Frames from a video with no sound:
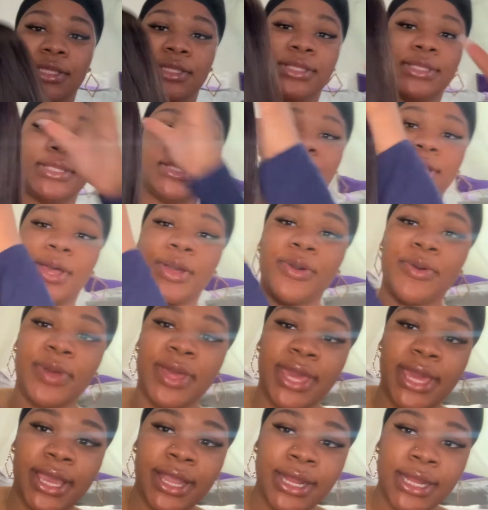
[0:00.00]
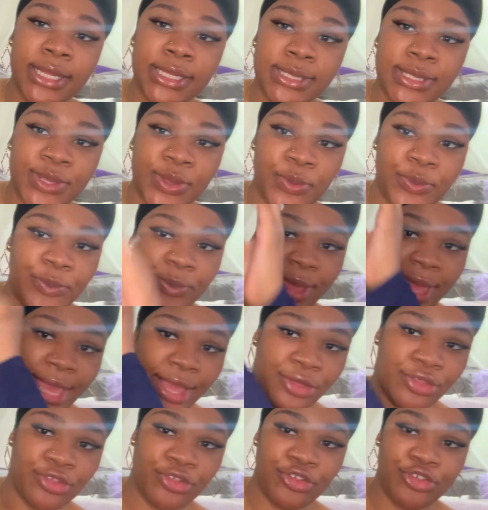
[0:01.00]
So here is the wig
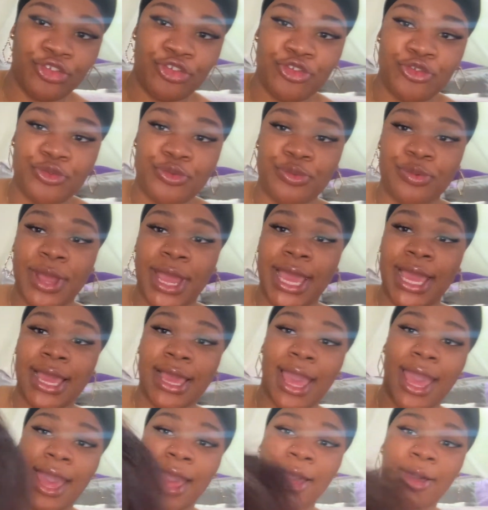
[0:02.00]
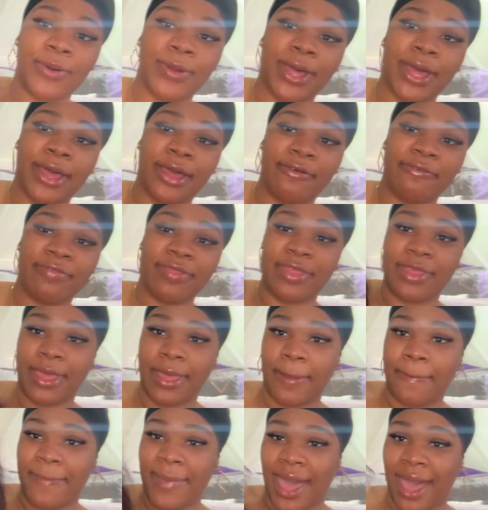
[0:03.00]
straight out of
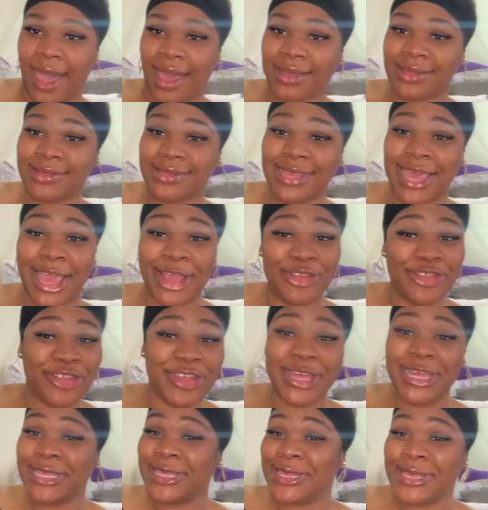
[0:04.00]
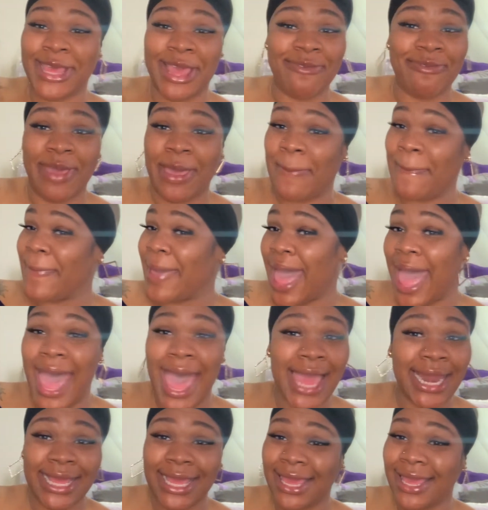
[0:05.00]
the box, and she's giving
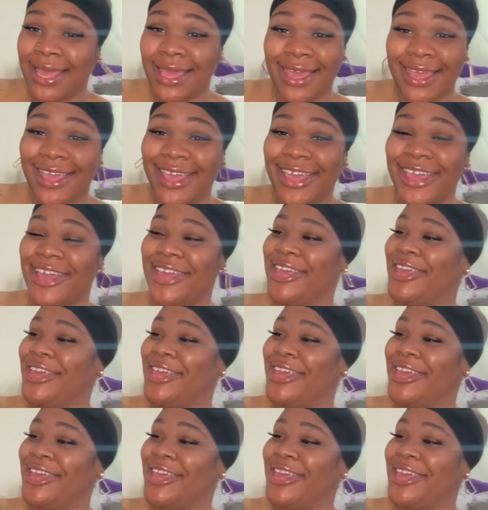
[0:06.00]
body.